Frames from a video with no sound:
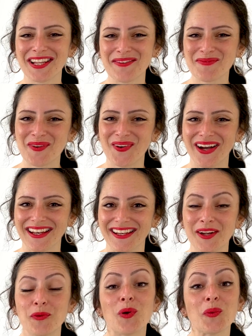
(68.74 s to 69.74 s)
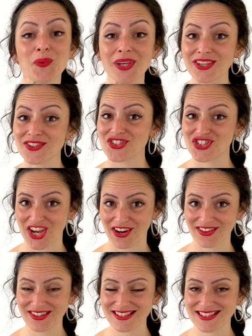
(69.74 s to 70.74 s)
number 1. When we use
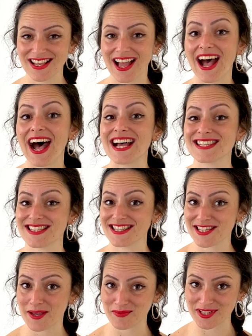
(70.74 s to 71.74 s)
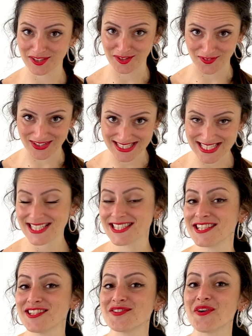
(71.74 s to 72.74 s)
gerunds as the subject of a
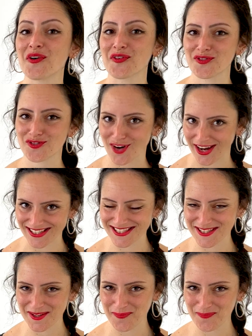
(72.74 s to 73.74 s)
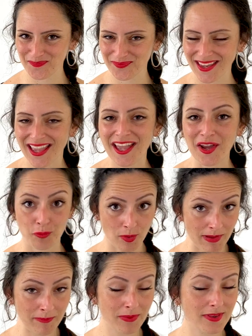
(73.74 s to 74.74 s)
sentence or phrase.
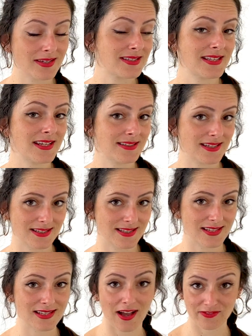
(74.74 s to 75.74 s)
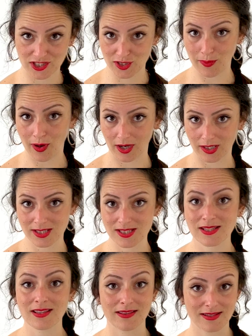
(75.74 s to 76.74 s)
Remember that sentences have 2
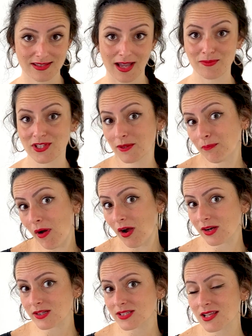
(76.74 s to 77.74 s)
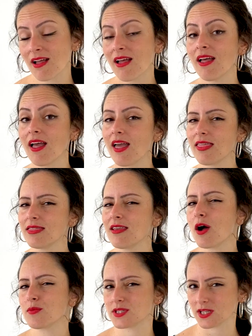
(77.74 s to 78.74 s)
parts, the subject part and
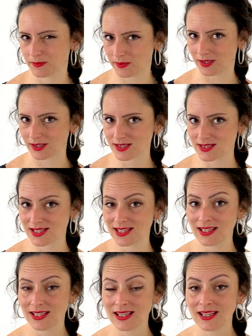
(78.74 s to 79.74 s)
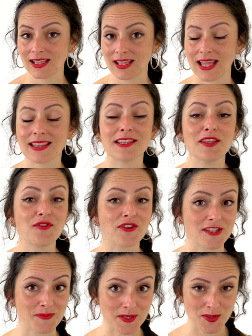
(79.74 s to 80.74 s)
the object part. And the
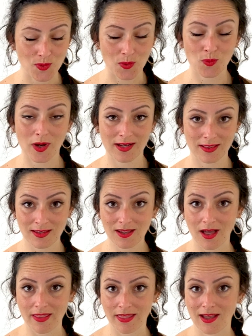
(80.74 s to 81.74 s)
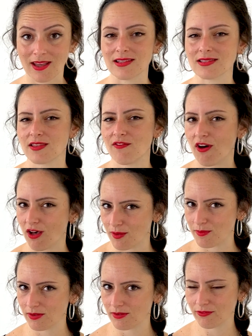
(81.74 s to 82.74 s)
difference between one and the other is the
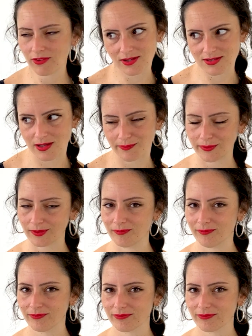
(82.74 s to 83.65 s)
verb. For example,